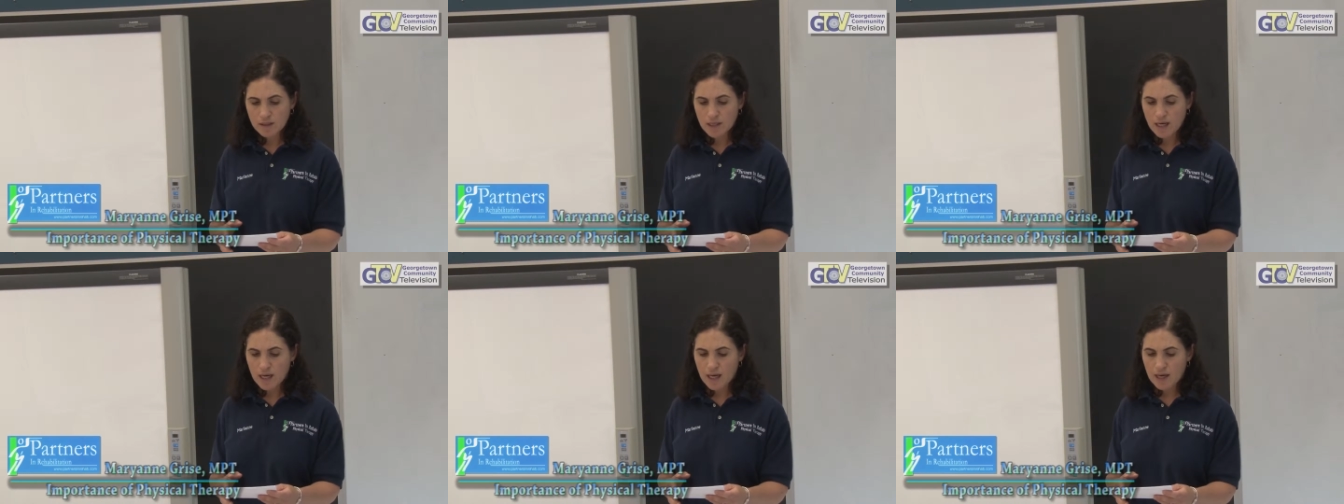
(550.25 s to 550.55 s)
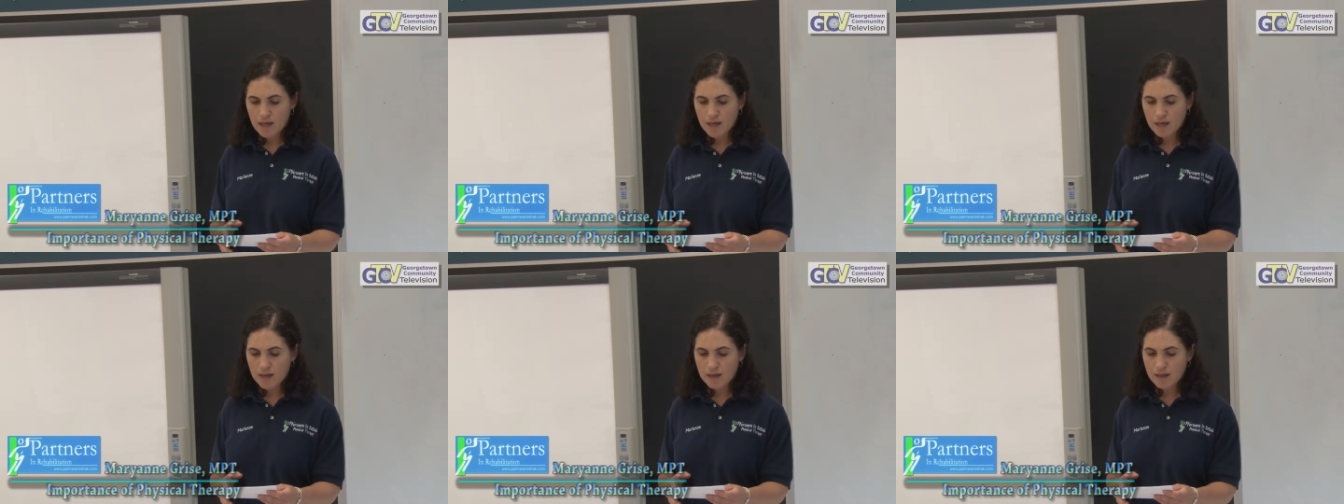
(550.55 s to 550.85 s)

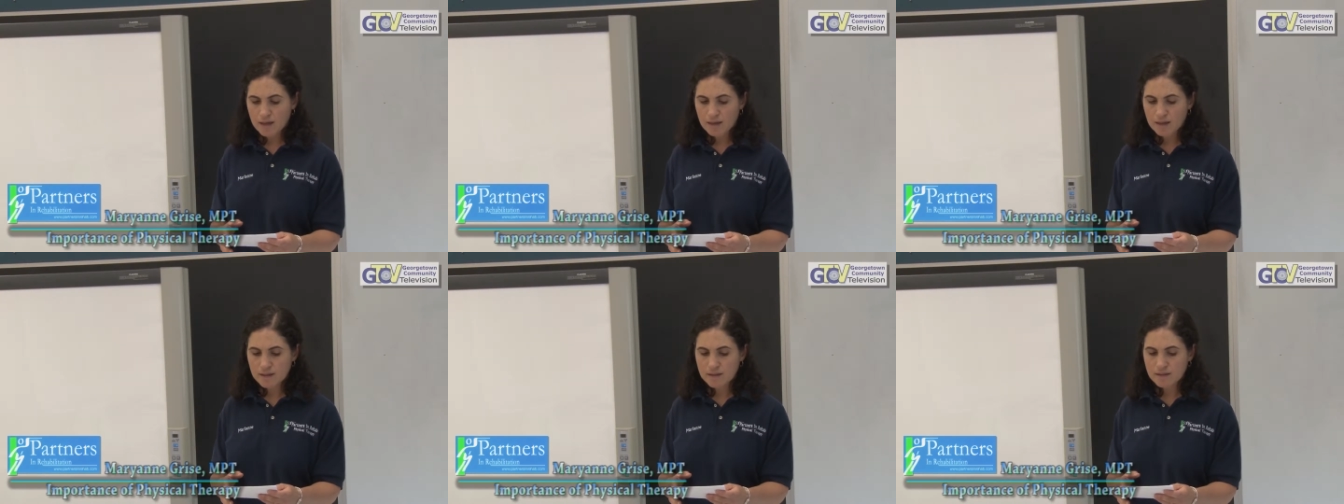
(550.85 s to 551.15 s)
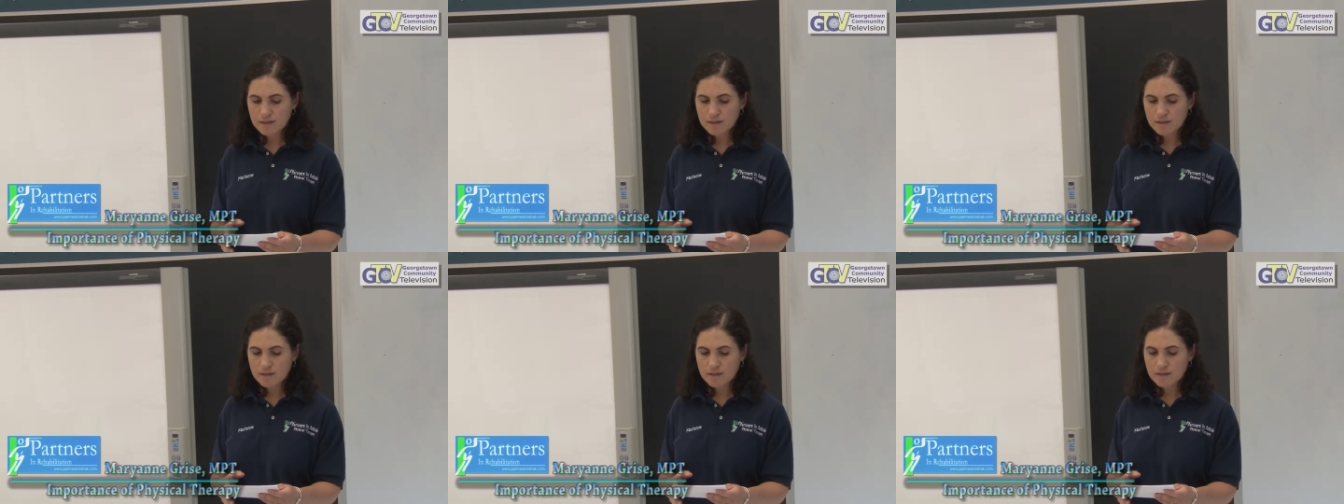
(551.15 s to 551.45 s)
uh,
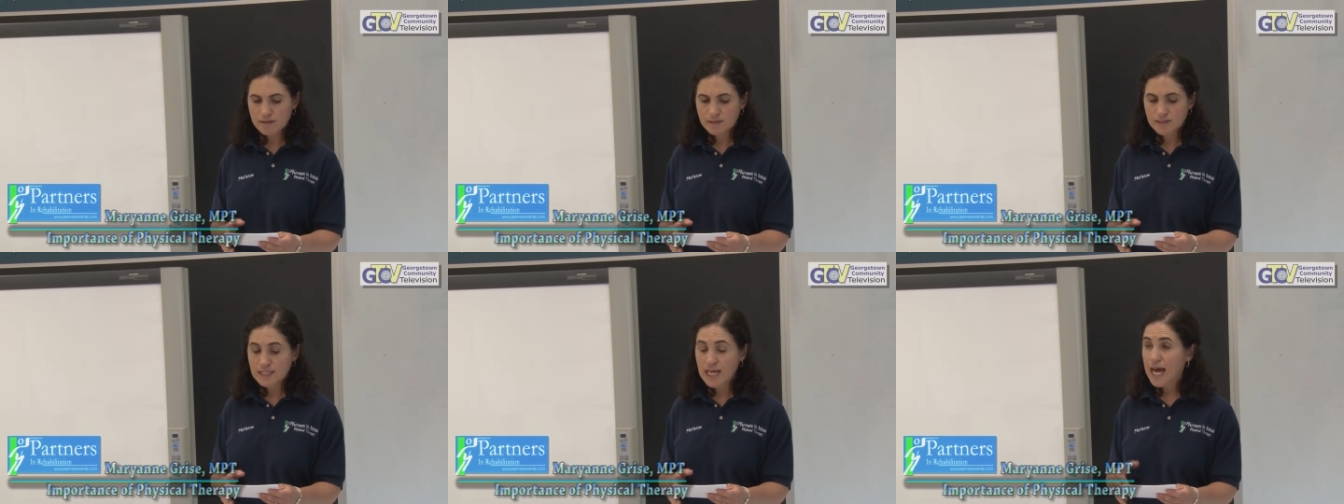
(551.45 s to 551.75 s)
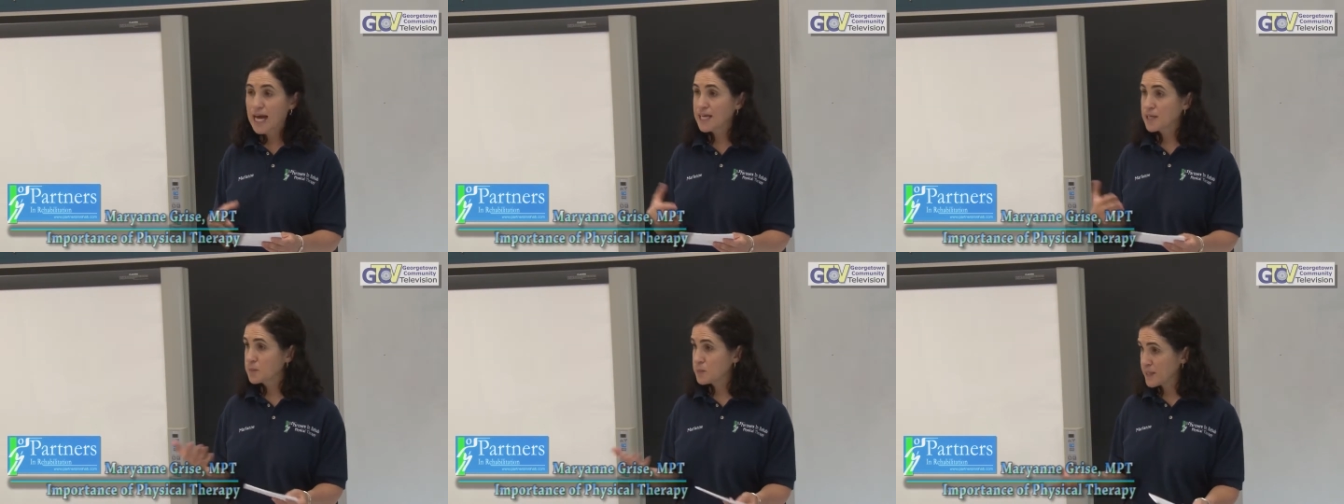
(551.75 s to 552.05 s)

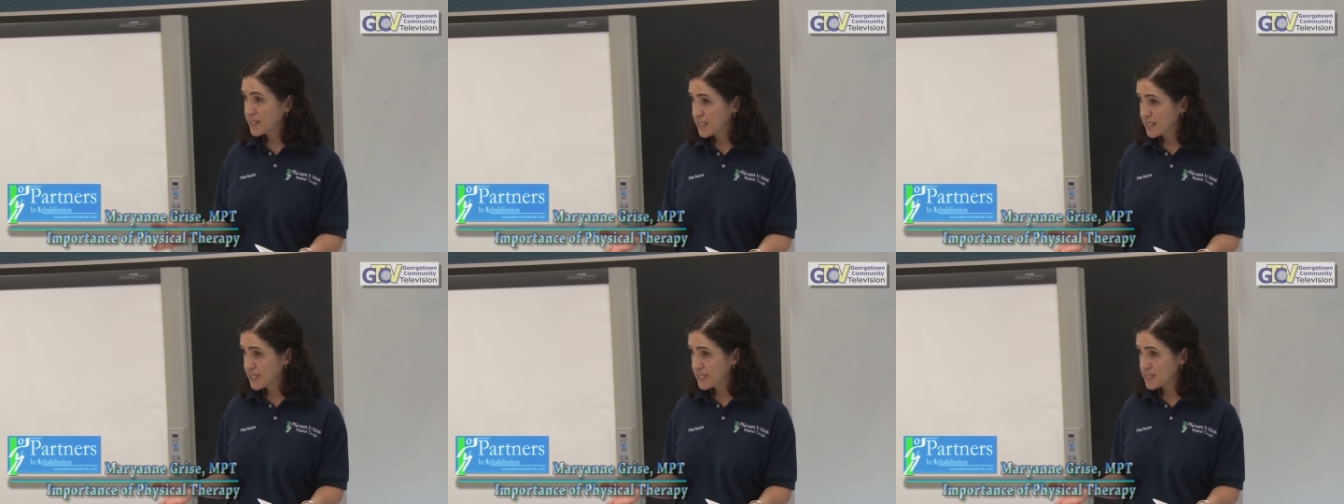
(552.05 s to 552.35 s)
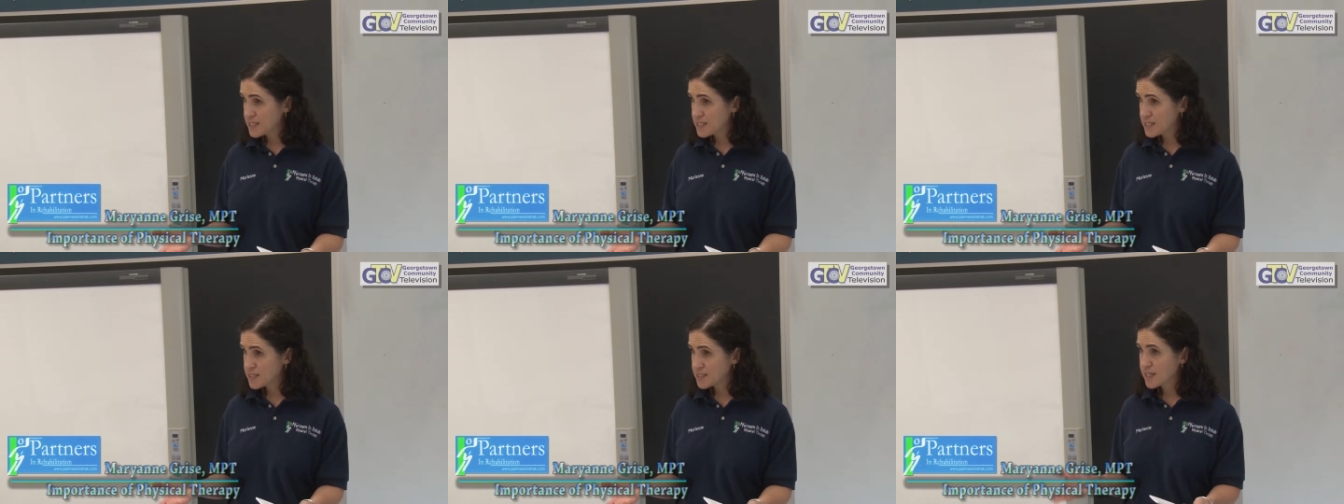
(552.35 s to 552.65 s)

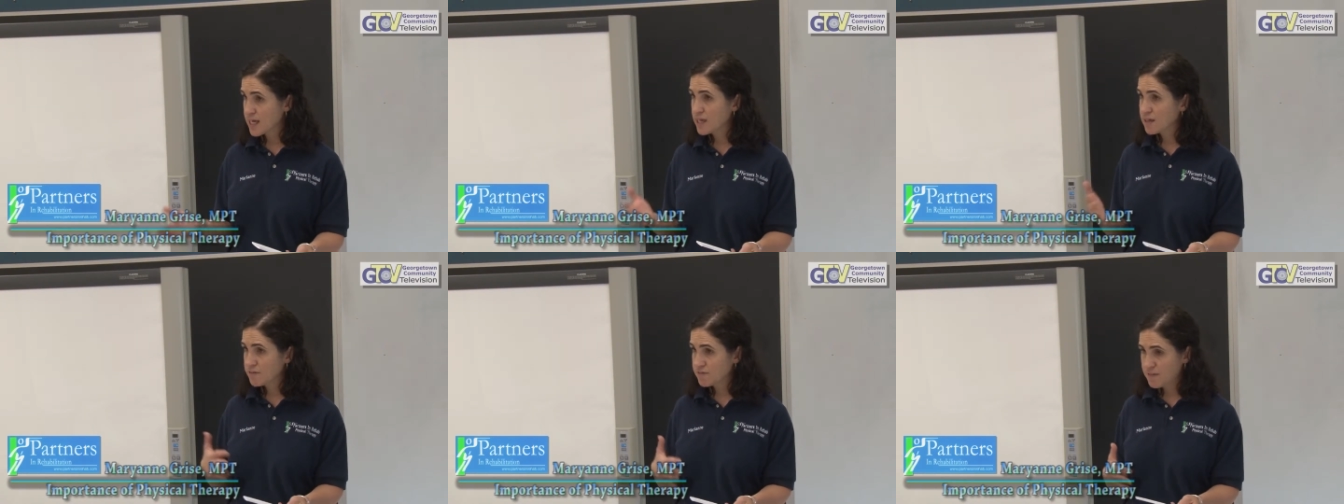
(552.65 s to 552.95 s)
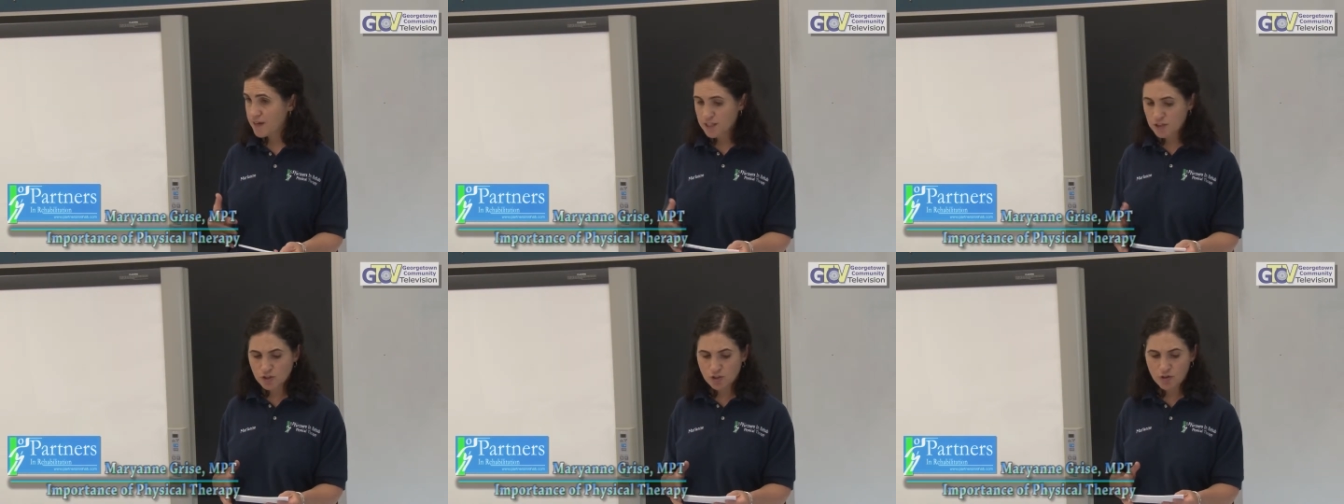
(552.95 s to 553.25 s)
diabetes can
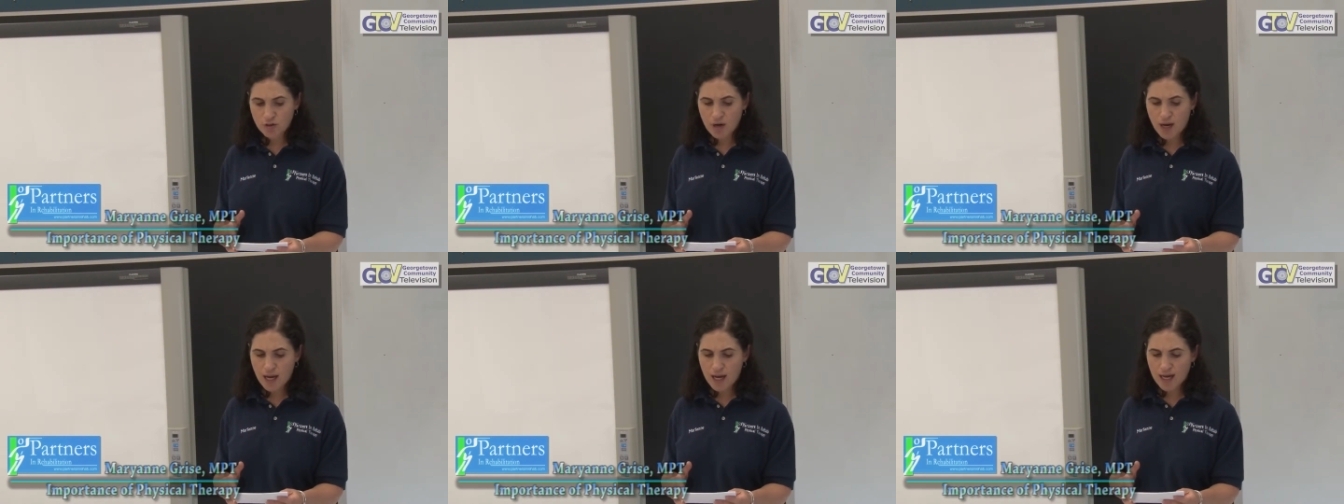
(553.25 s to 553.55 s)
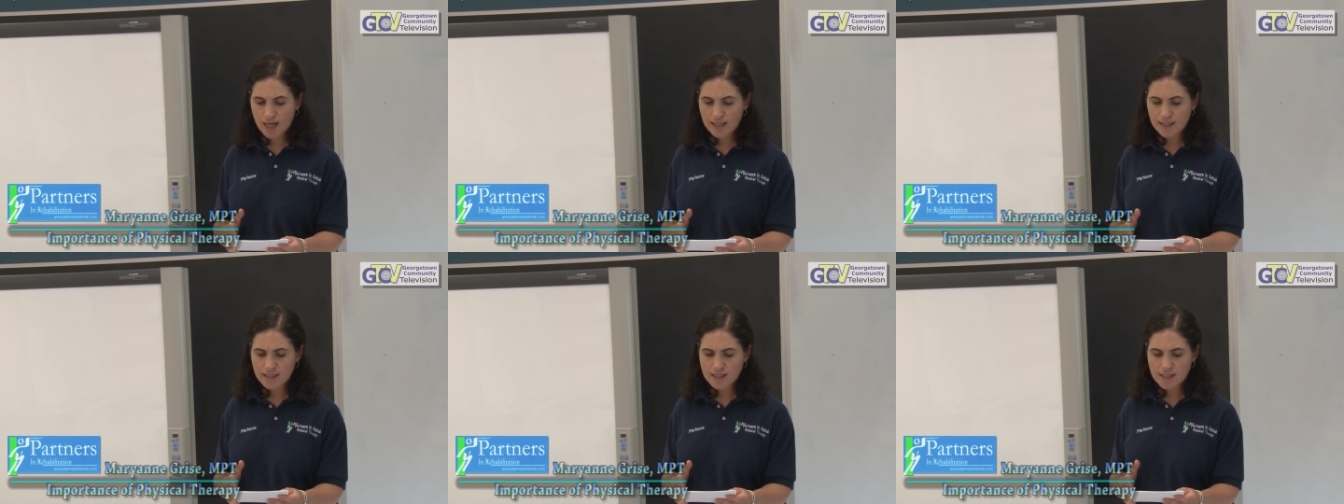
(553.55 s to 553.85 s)
affect your
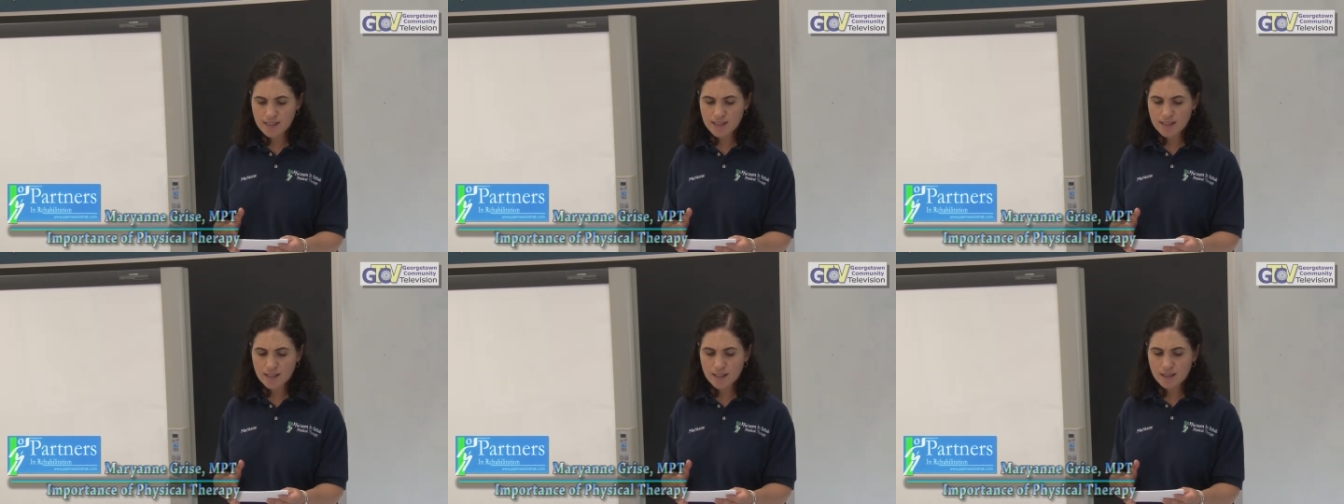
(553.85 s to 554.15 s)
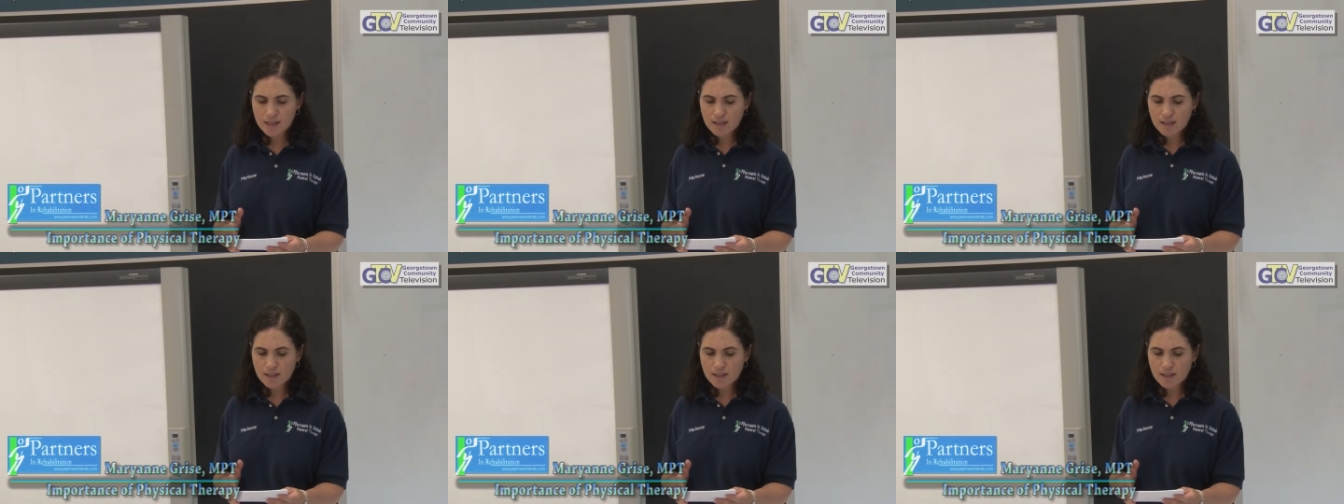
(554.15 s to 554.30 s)
eyes.